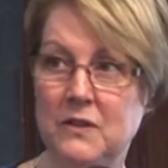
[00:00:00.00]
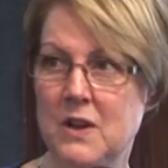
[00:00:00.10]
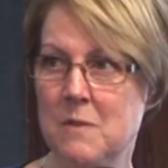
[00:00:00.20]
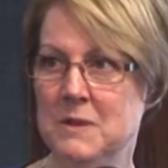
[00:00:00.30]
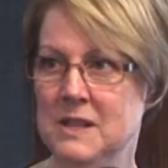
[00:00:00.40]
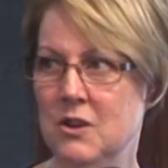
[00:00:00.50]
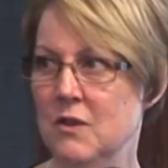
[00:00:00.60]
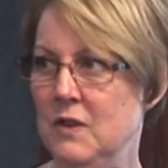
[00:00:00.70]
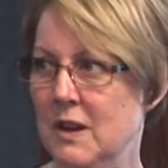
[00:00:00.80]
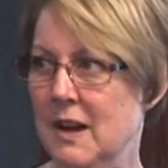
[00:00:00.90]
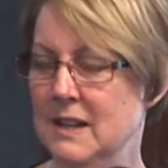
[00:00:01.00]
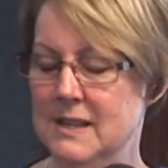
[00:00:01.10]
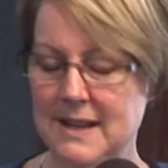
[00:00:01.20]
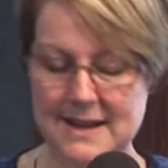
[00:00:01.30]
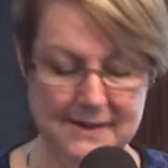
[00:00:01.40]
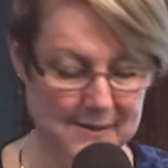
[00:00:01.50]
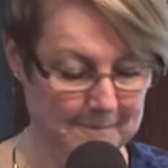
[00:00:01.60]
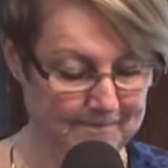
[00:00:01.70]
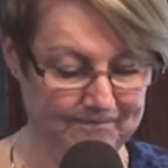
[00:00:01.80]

developments here in the United States.